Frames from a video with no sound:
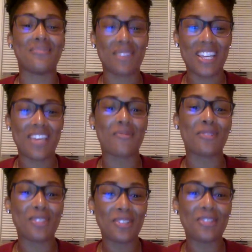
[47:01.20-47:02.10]
be
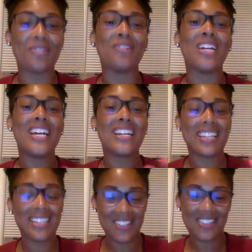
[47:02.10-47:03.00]
able to
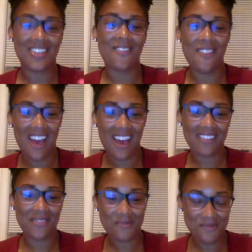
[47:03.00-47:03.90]
get yourself out
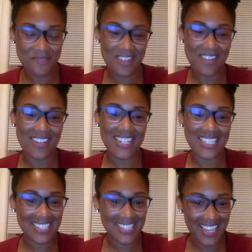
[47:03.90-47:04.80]
of the water
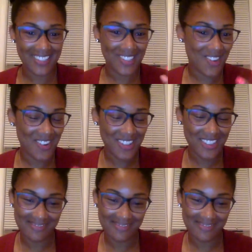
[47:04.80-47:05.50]
and stand tall.